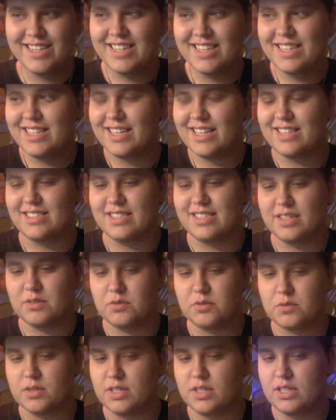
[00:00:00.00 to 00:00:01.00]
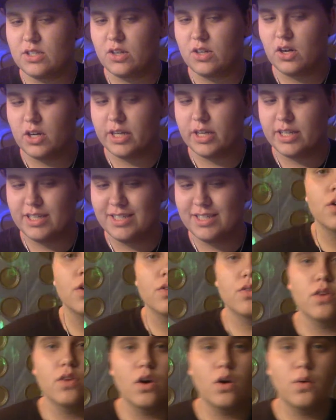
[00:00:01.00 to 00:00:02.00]
That sounds really dark.
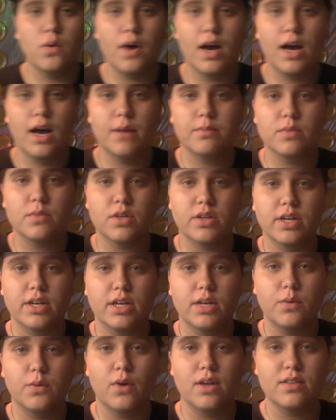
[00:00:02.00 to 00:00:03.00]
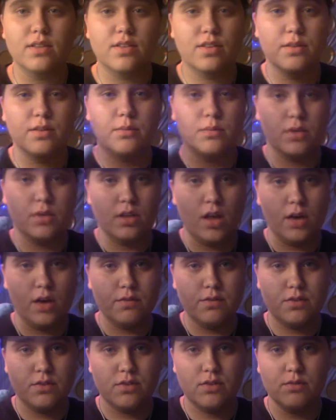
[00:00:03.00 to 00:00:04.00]
So you're going to want some
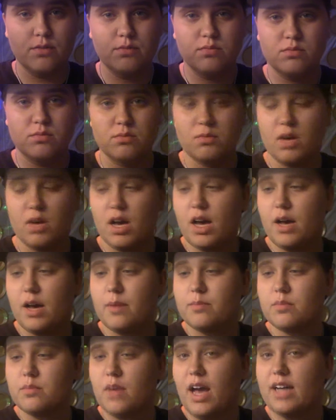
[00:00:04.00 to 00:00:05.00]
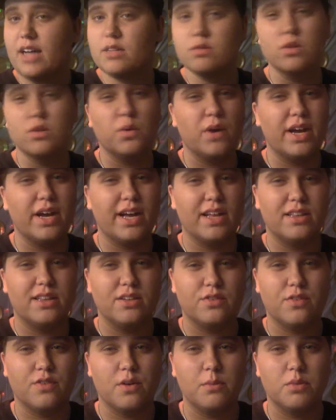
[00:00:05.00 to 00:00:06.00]
gloves. I don't know where I got
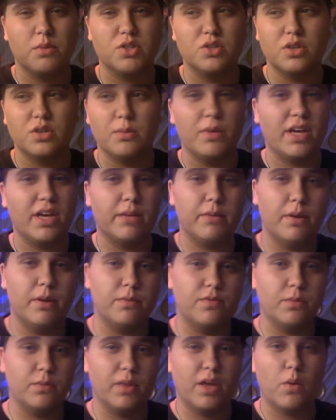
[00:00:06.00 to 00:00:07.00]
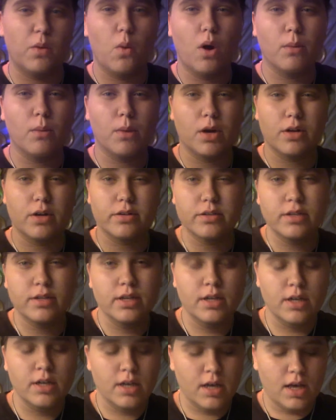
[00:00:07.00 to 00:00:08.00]
these from, but you can pick them up from like Walmart.
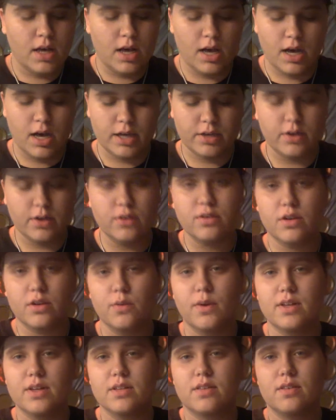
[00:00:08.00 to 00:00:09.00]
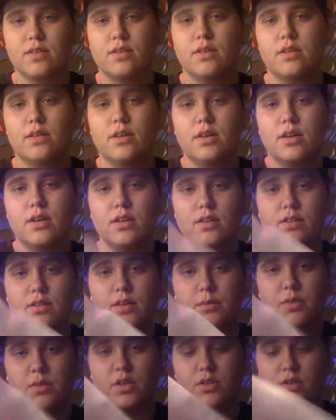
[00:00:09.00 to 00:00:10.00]
You're also going to want
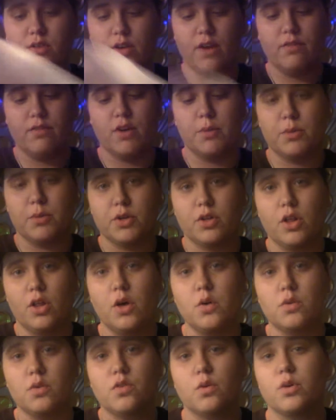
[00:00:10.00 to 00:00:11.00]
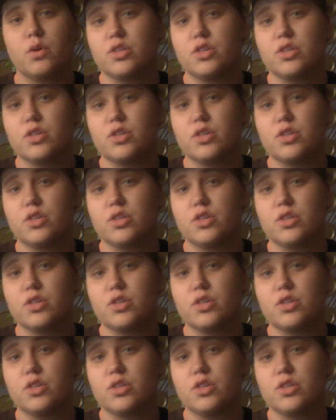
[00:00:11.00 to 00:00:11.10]
something to cover up your clothes or a